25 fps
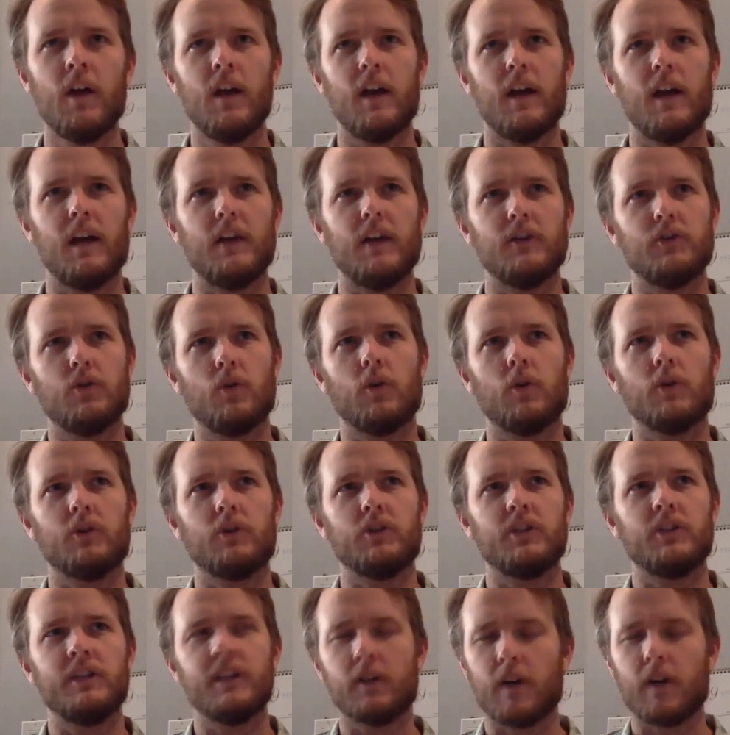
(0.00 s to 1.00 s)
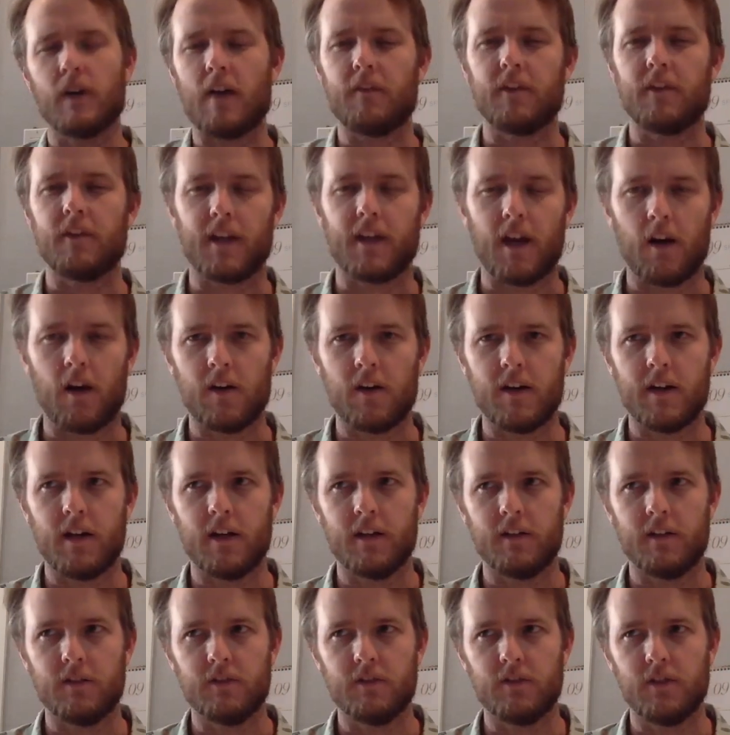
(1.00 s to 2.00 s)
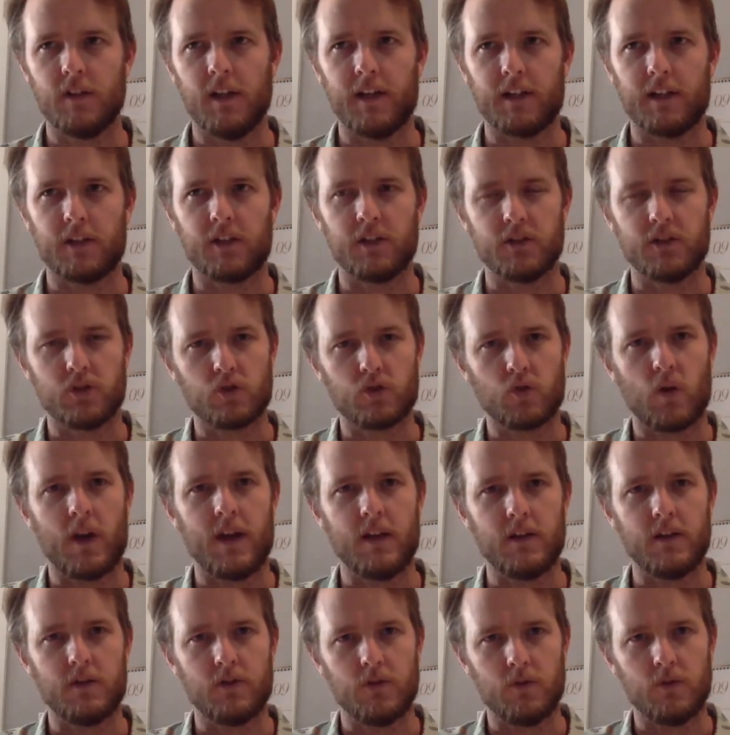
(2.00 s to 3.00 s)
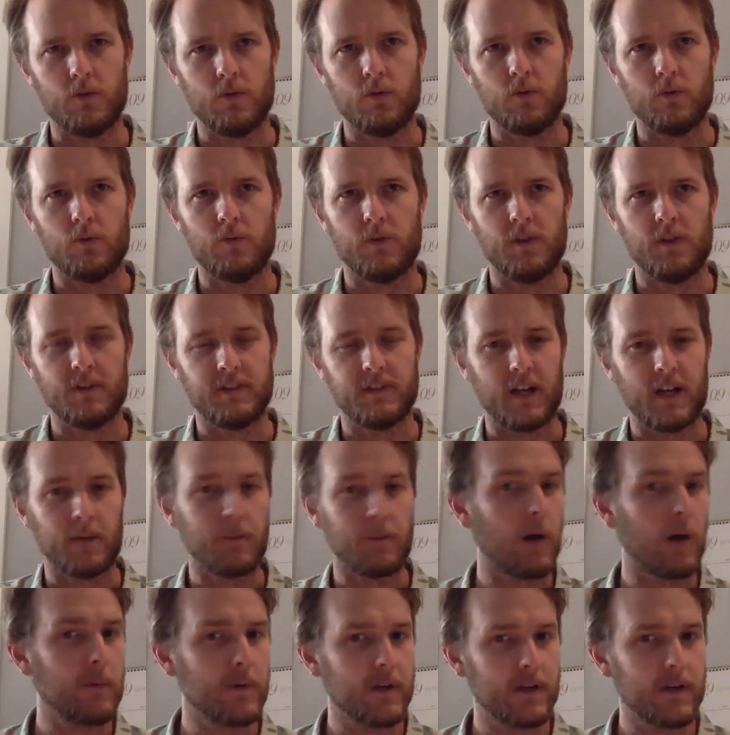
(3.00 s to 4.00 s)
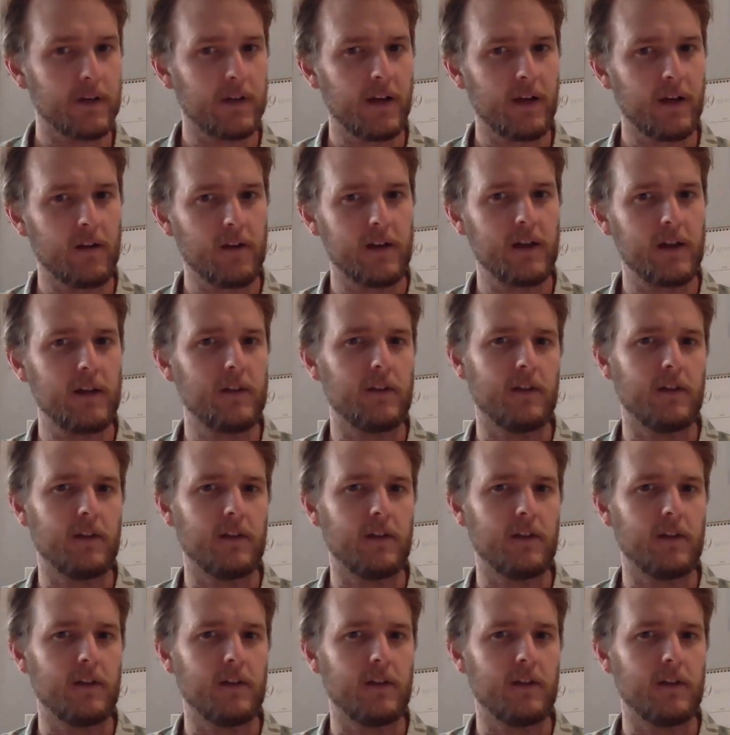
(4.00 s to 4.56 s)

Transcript: is your geographic area like constrained to the Santa Barbara area,